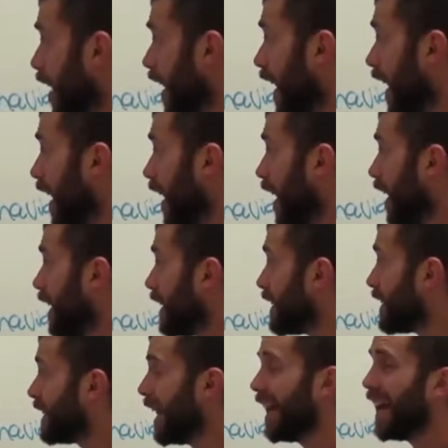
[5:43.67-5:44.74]

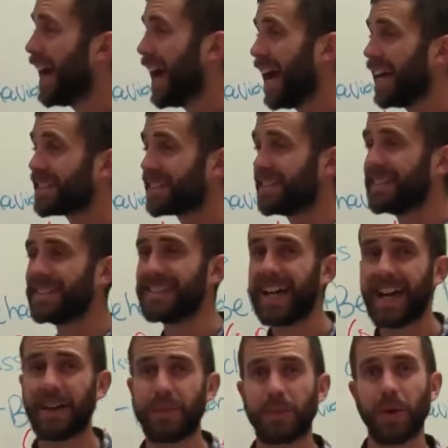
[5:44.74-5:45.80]
I get asked a
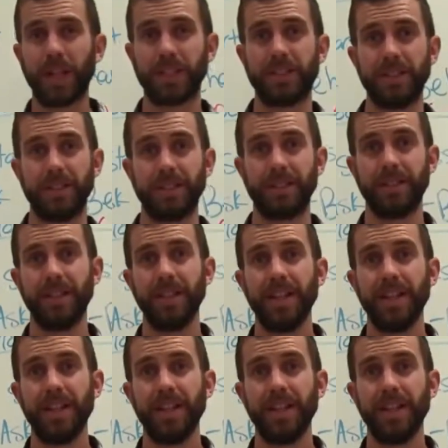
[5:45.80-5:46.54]
lot of questions.